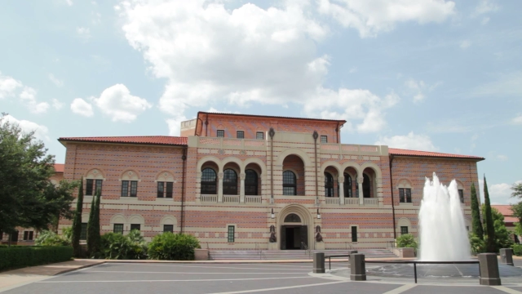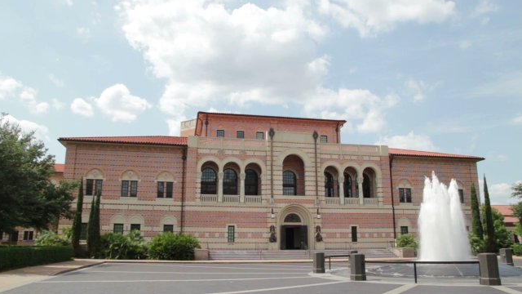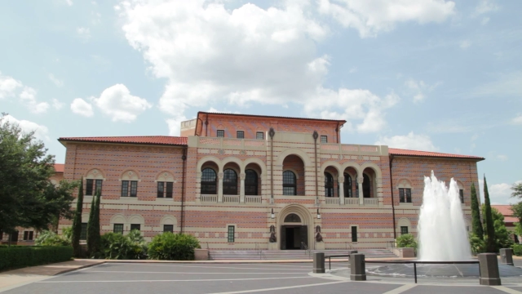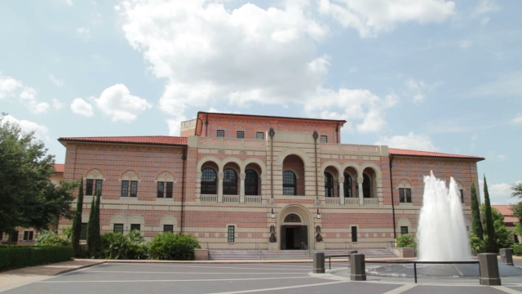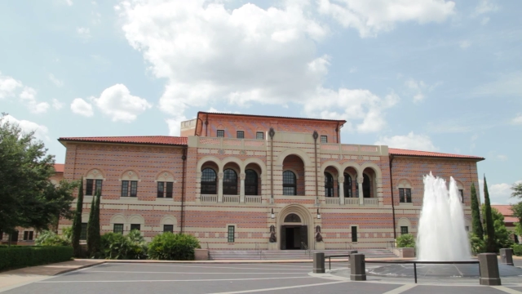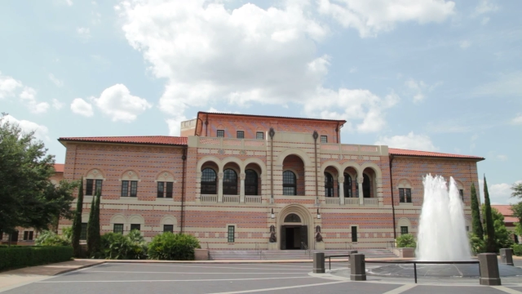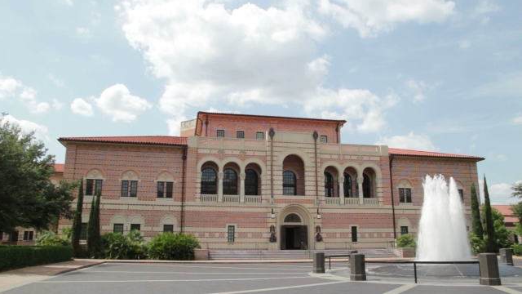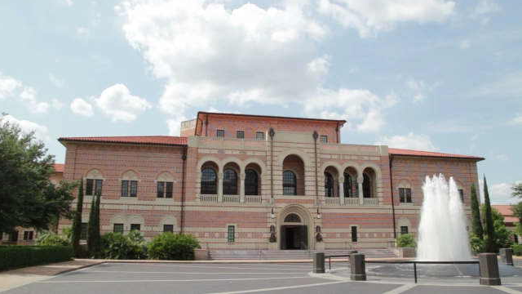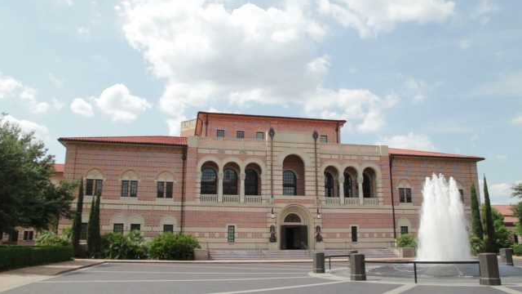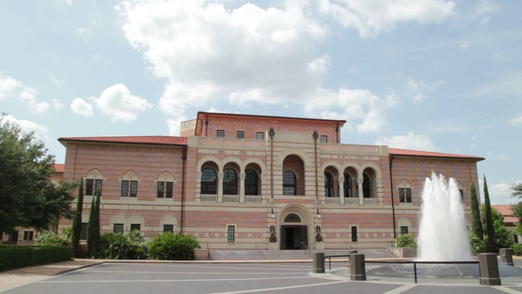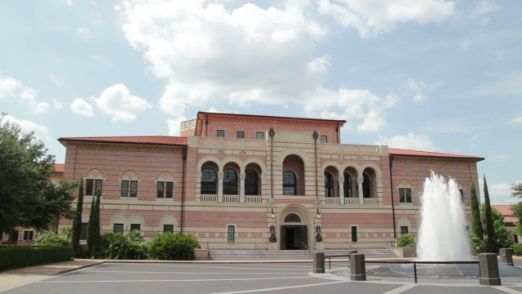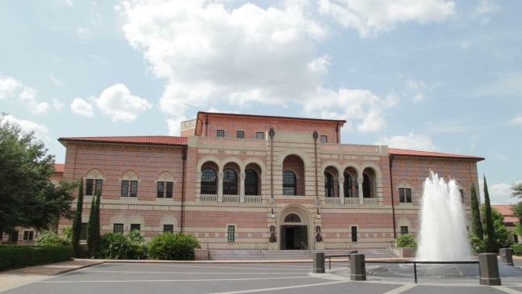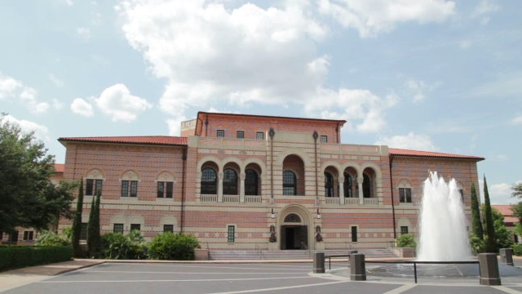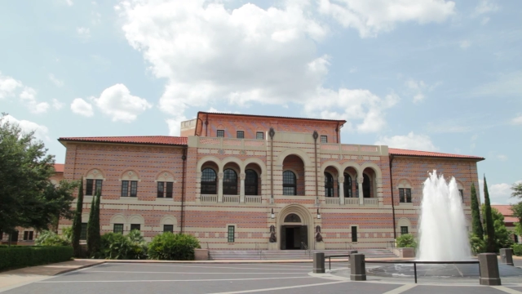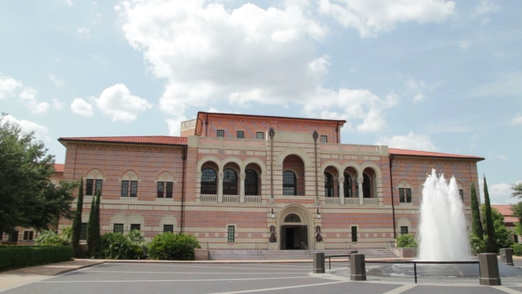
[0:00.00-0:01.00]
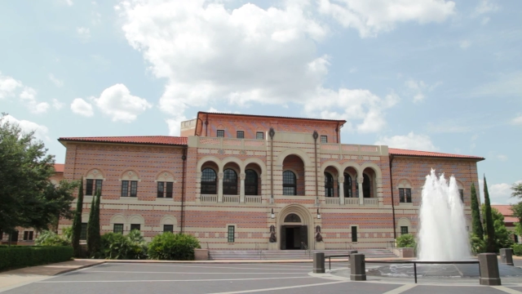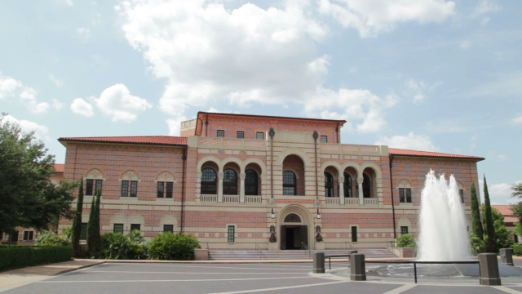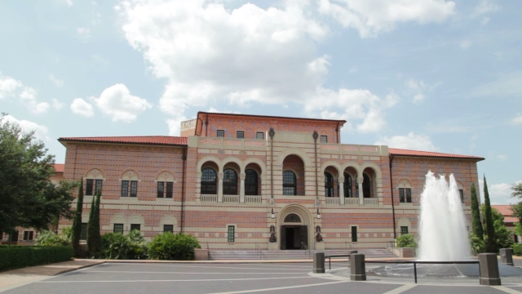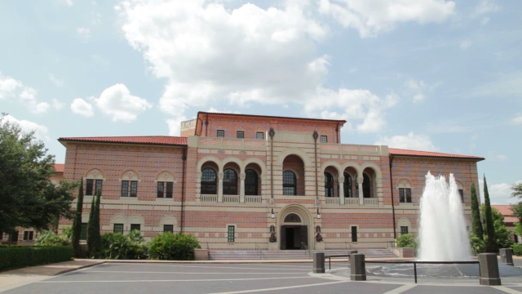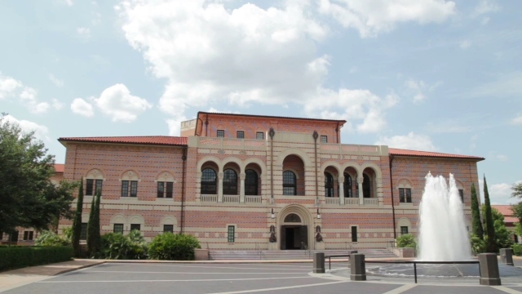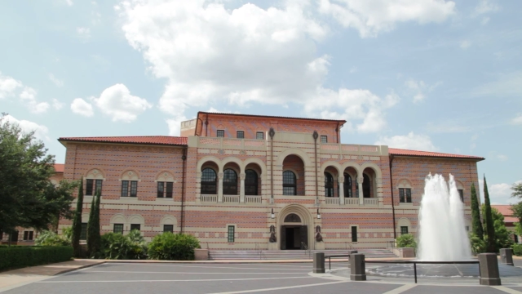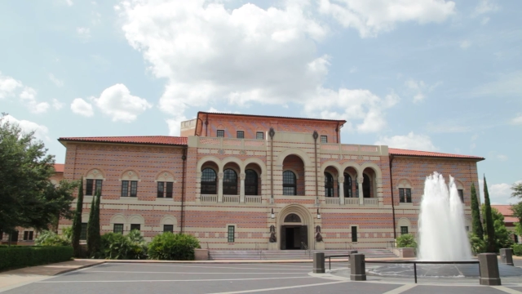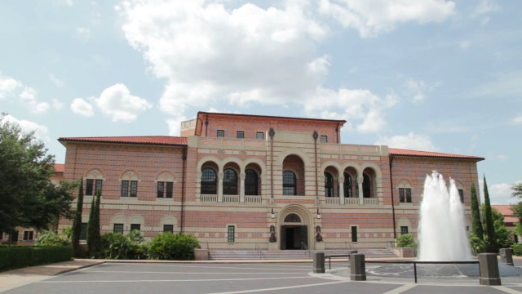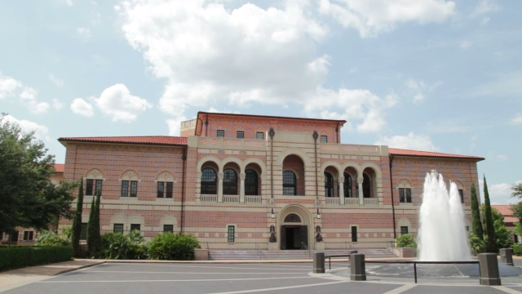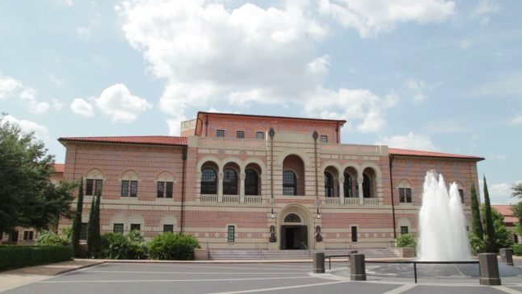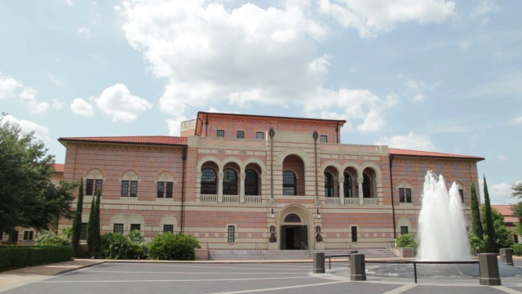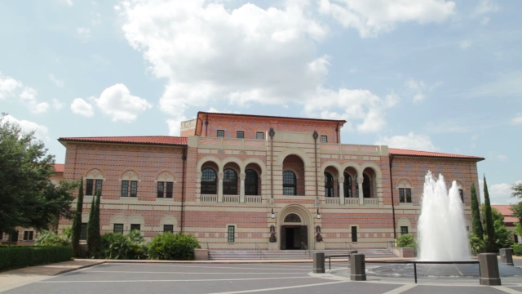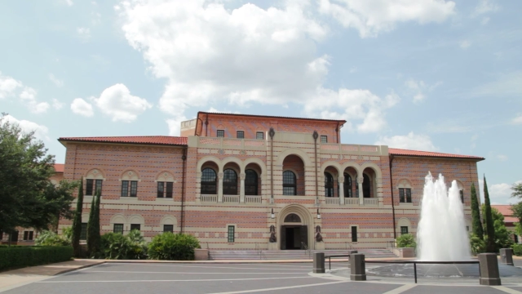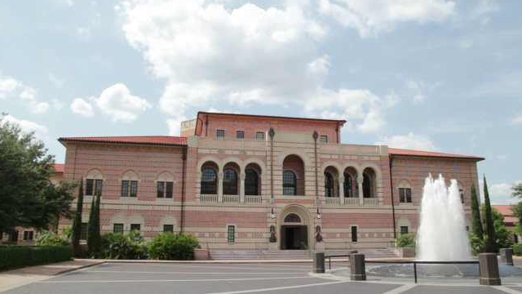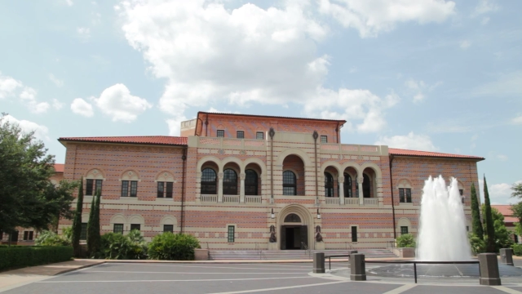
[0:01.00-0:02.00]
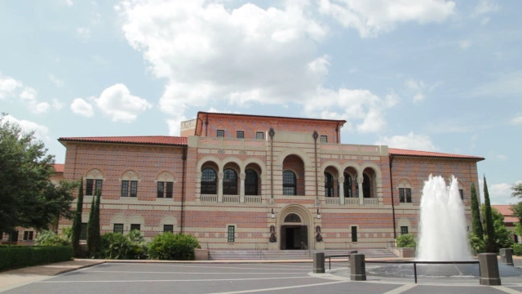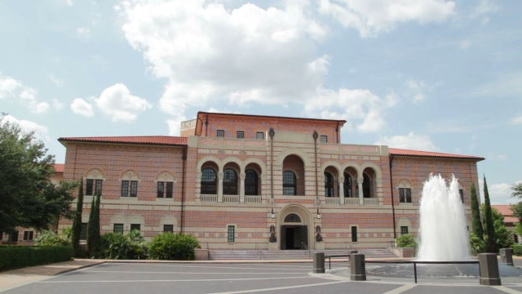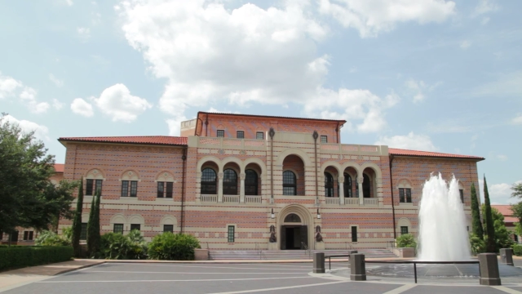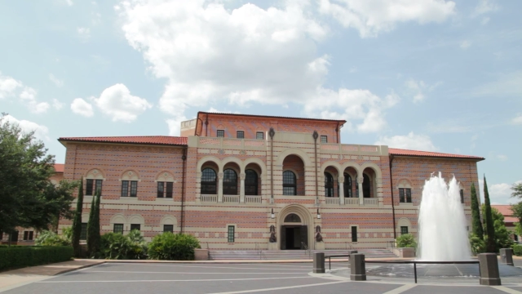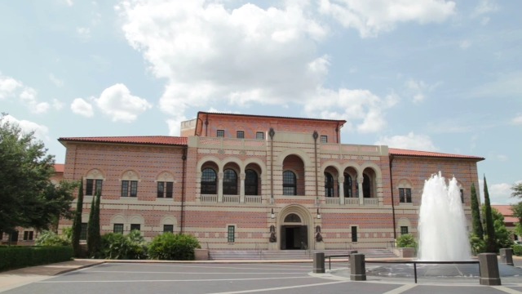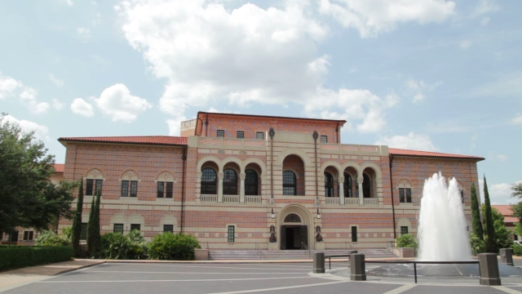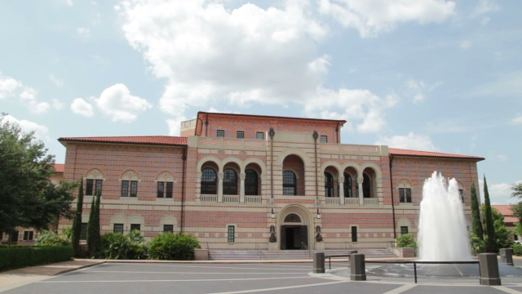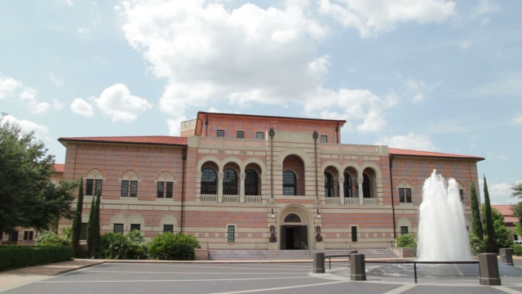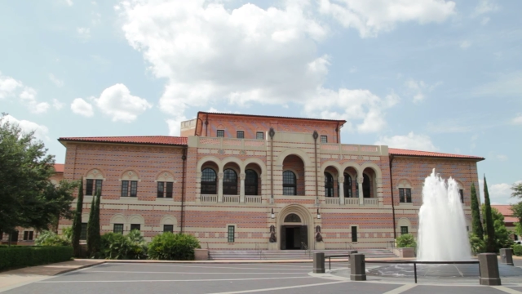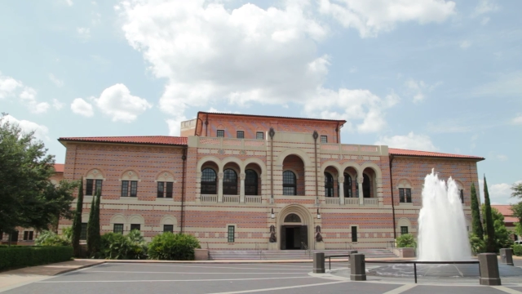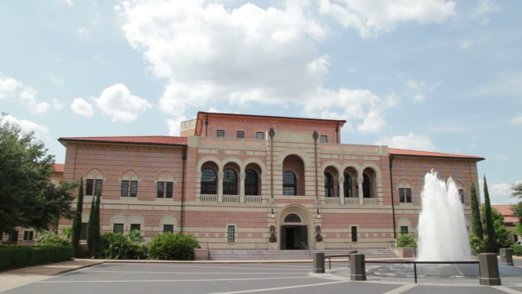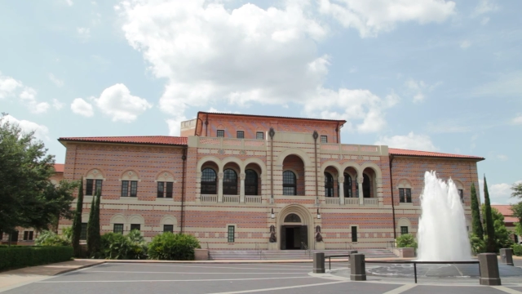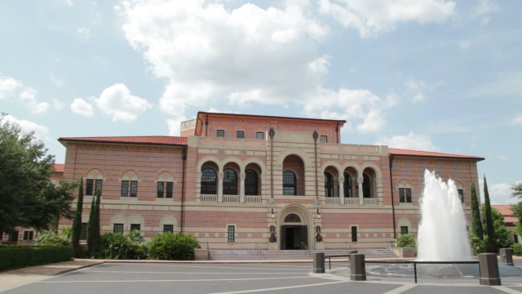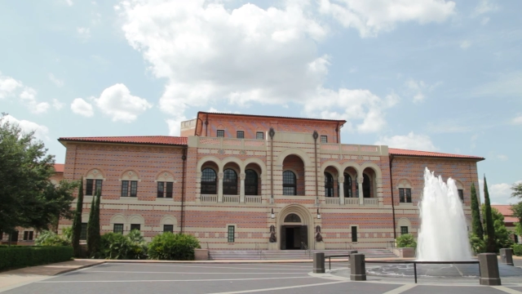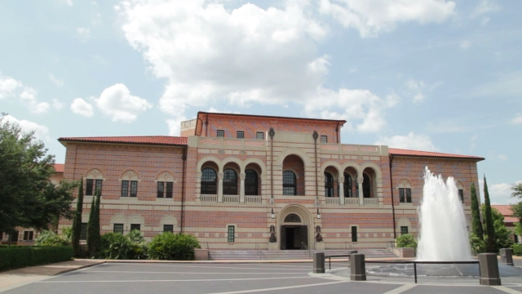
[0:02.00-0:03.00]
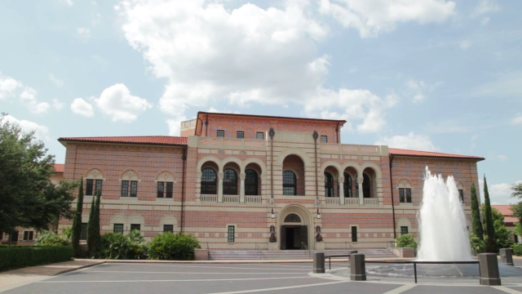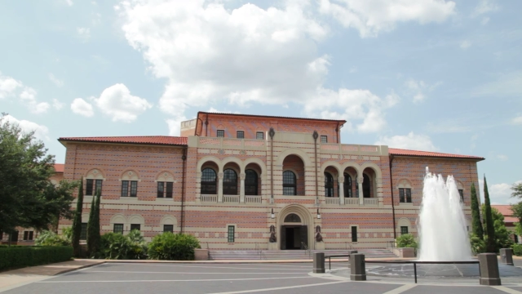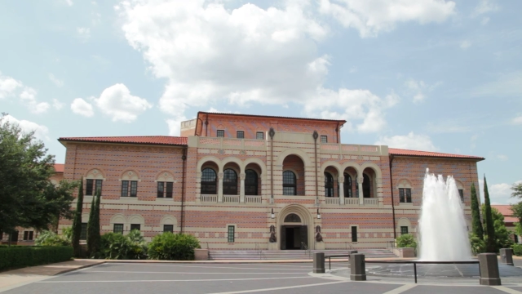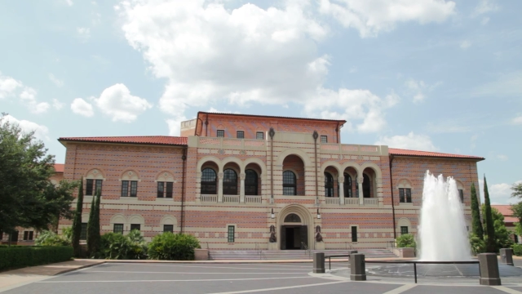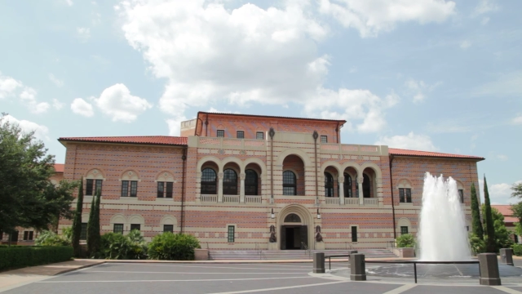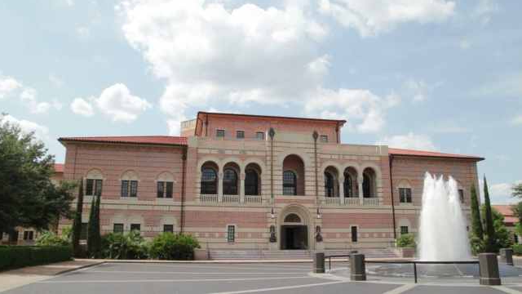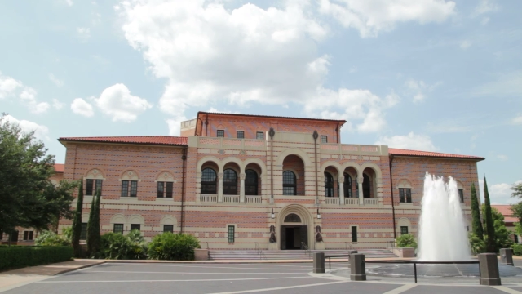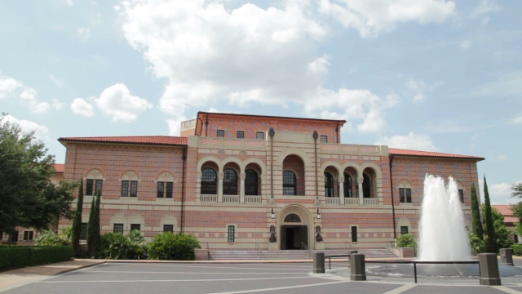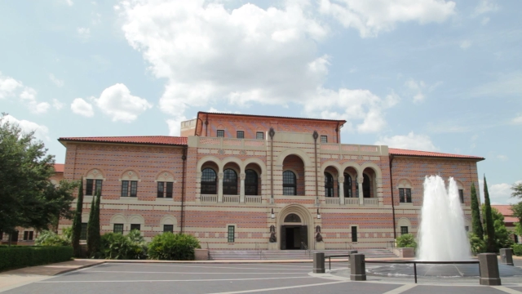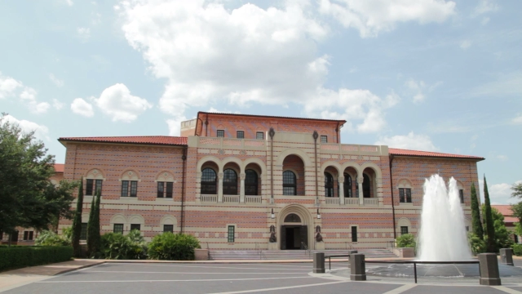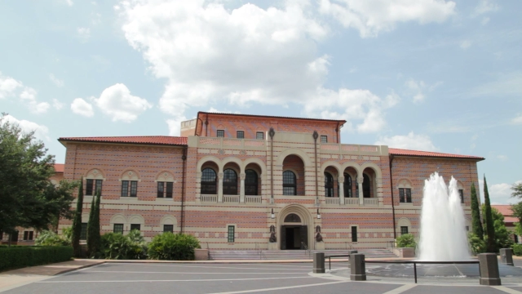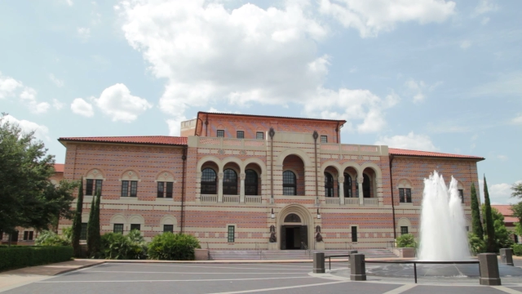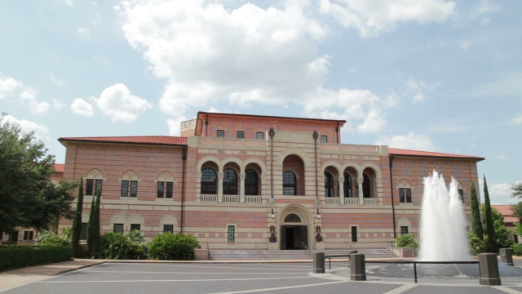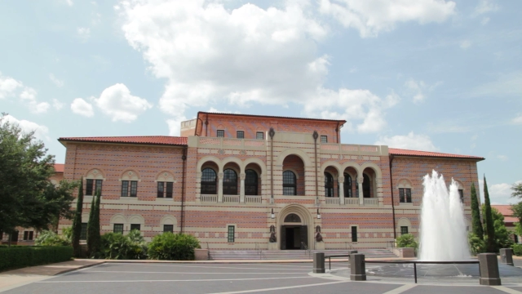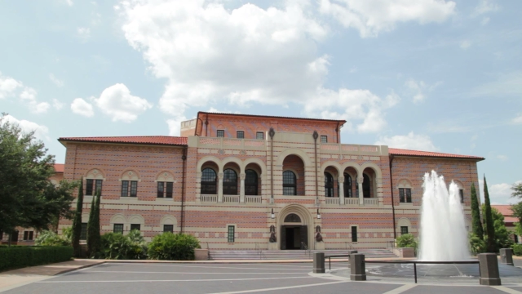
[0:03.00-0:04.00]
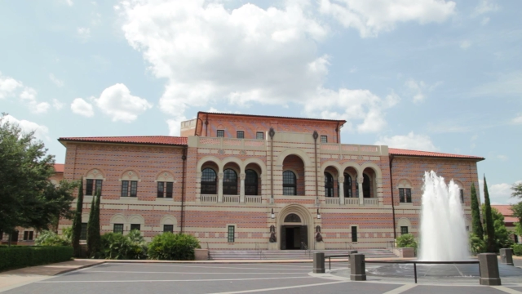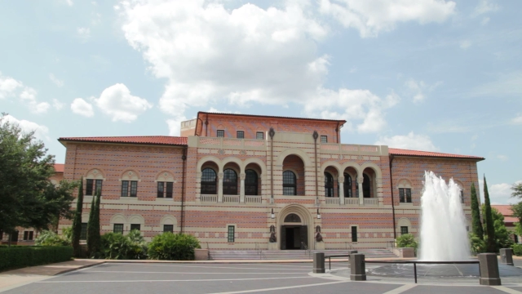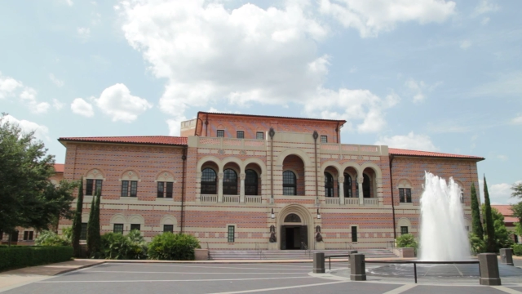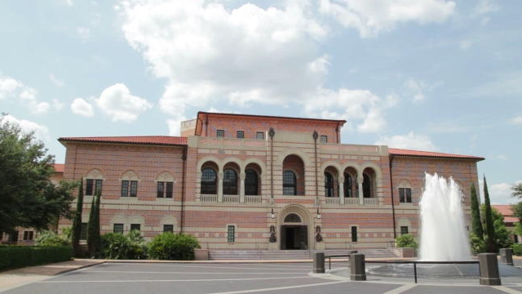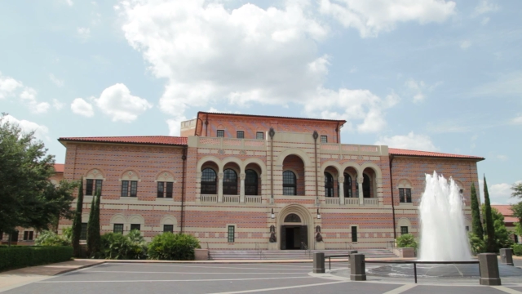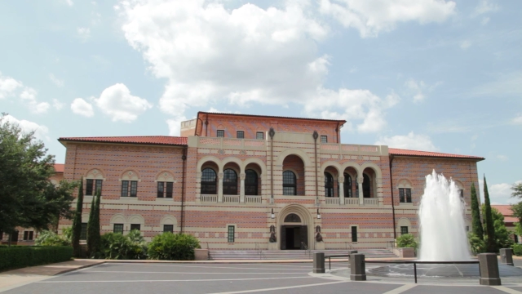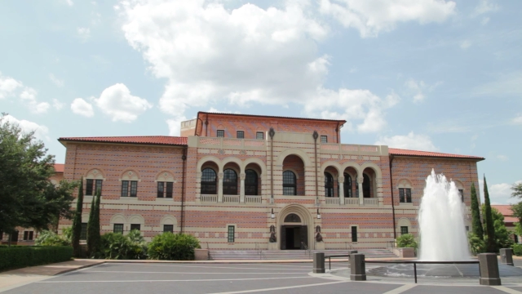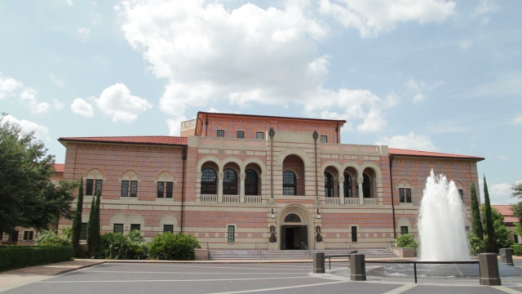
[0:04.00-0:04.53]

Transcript: [unreadable: no face in view]